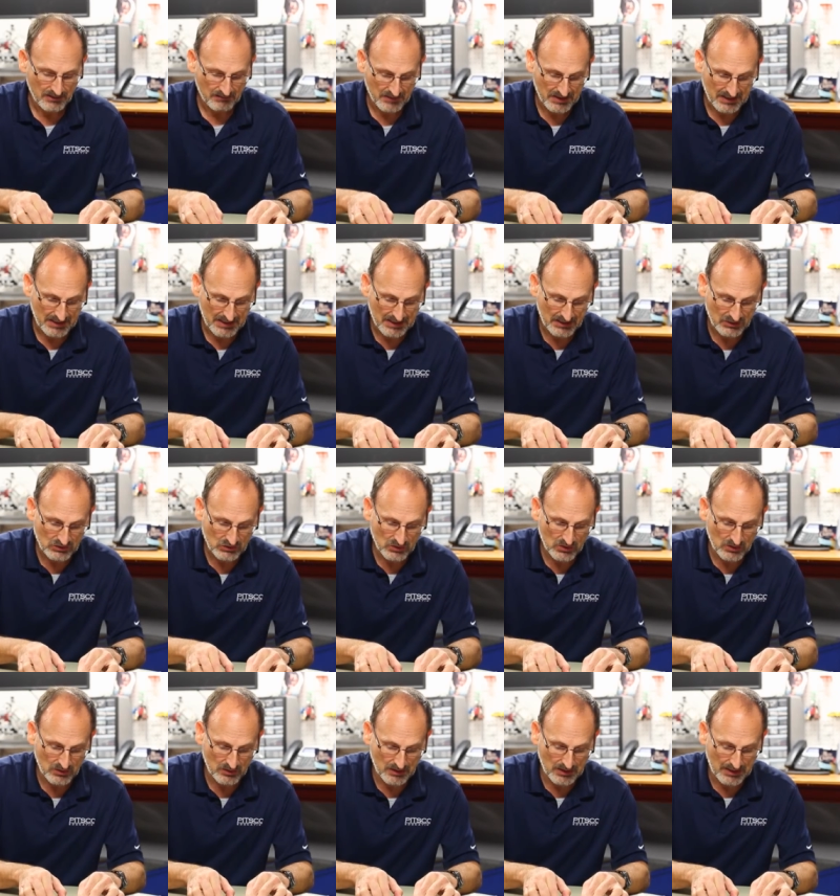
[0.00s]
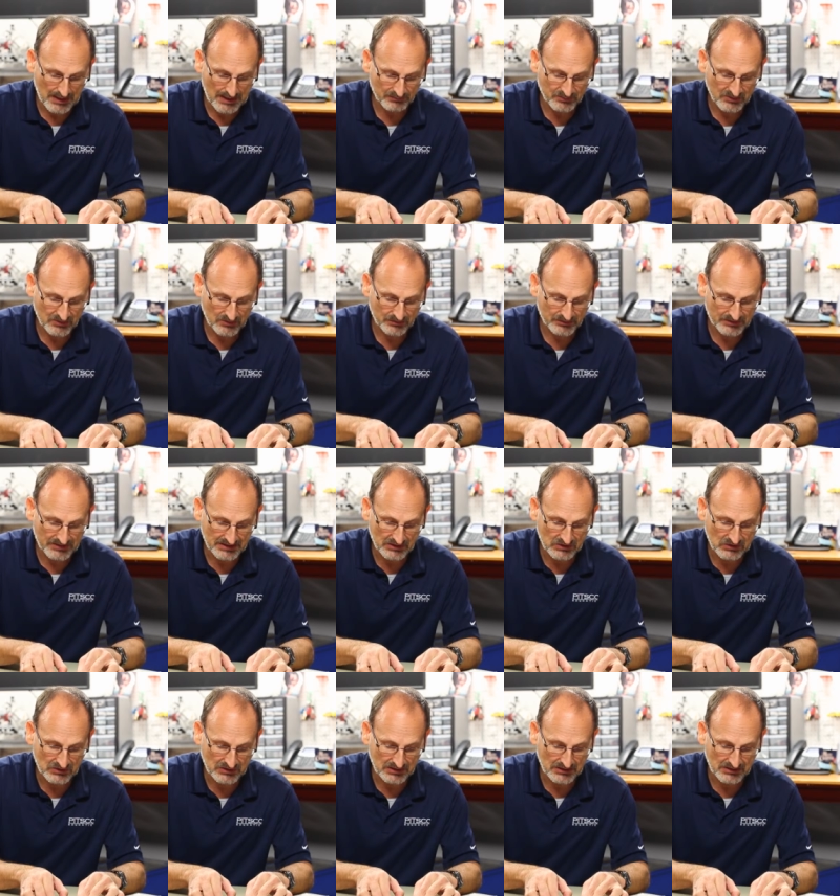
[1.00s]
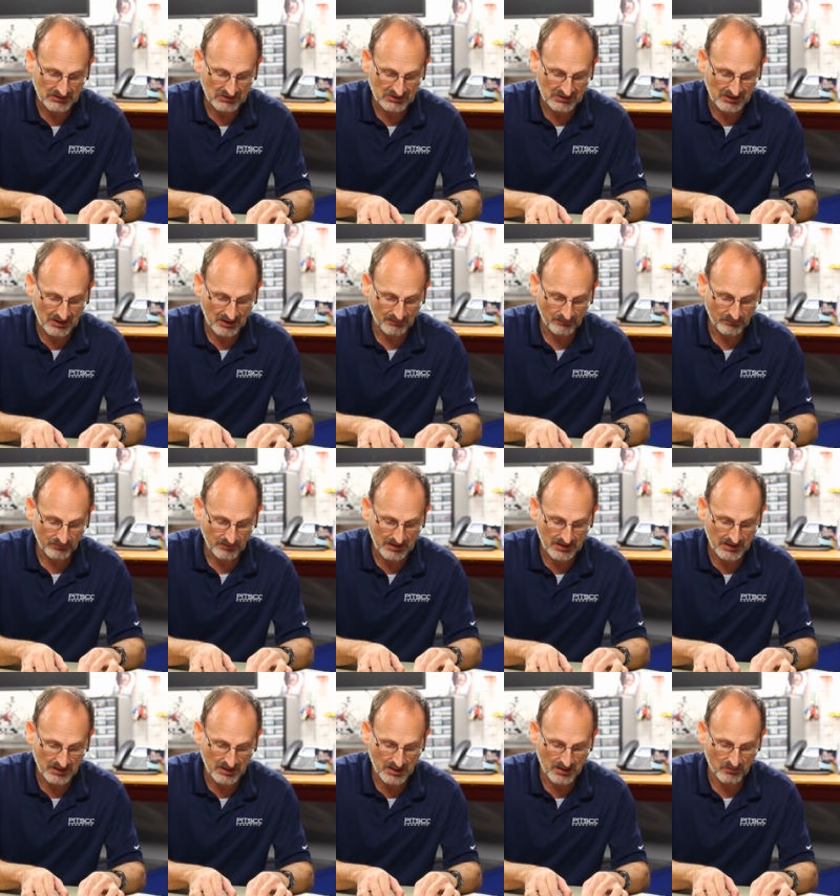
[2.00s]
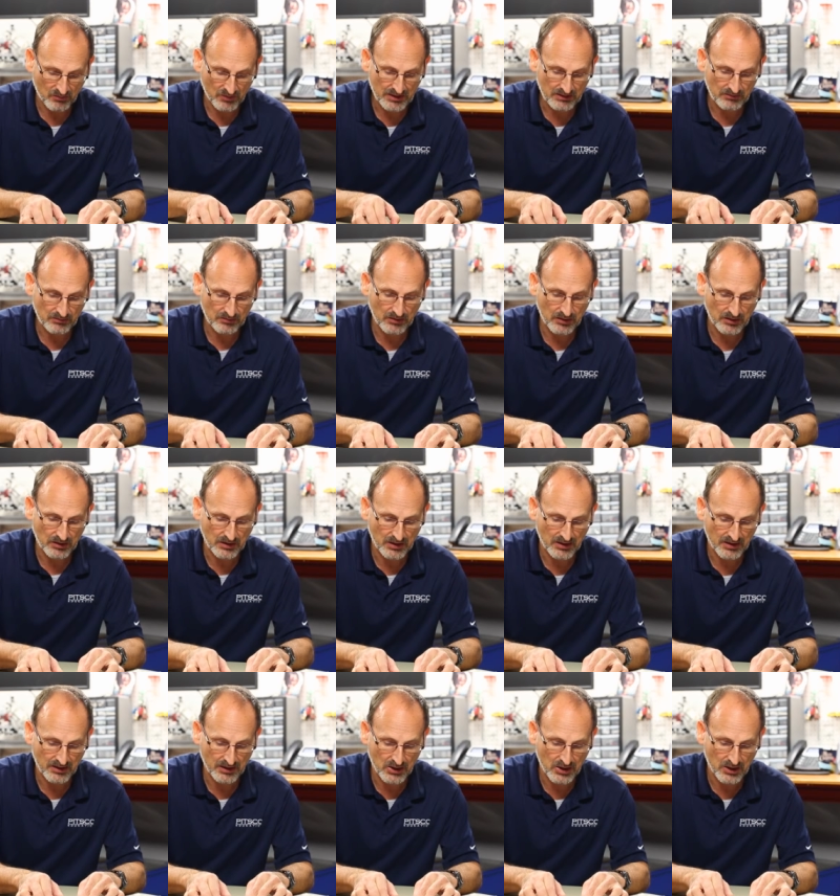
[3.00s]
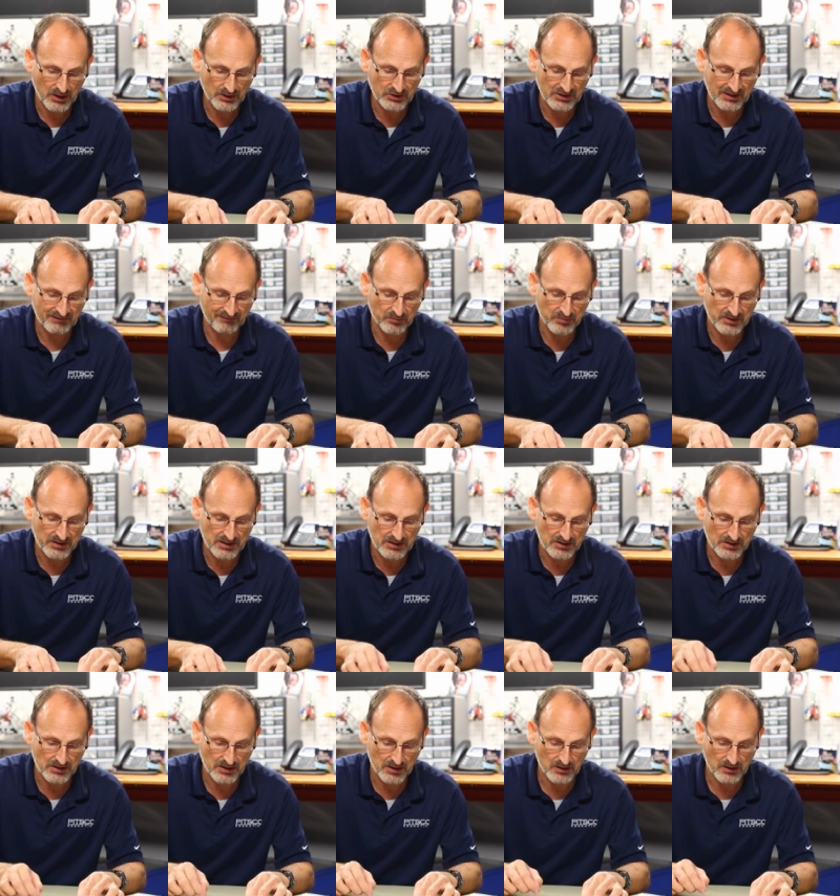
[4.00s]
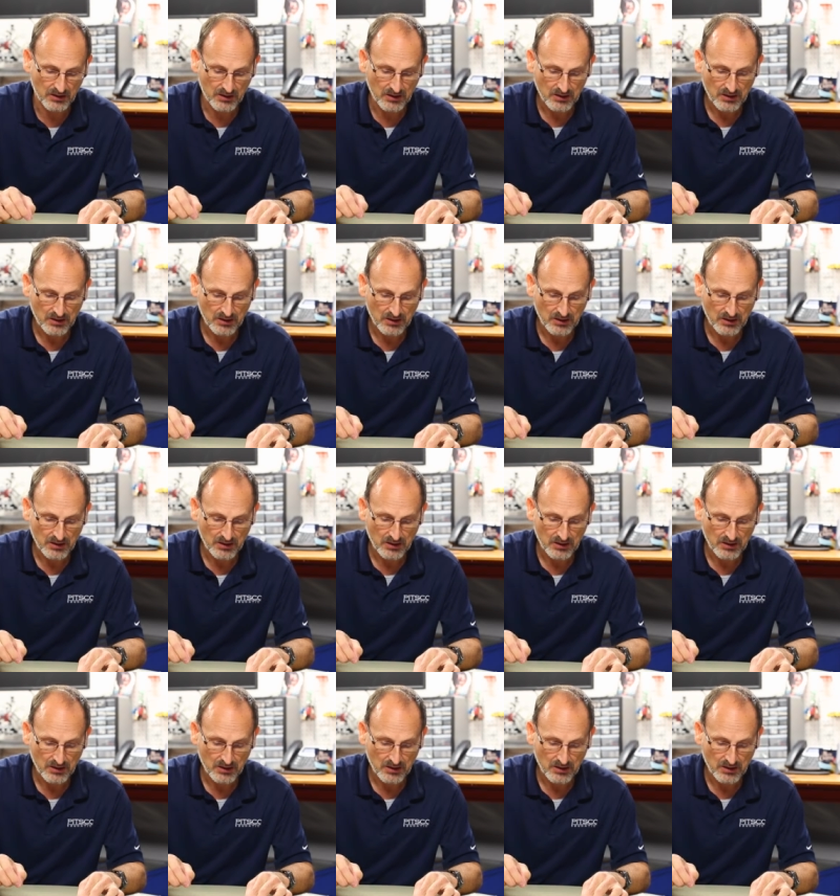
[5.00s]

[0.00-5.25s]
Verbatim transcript: the actual optical disc itself, and I want to kind of caution everybody there,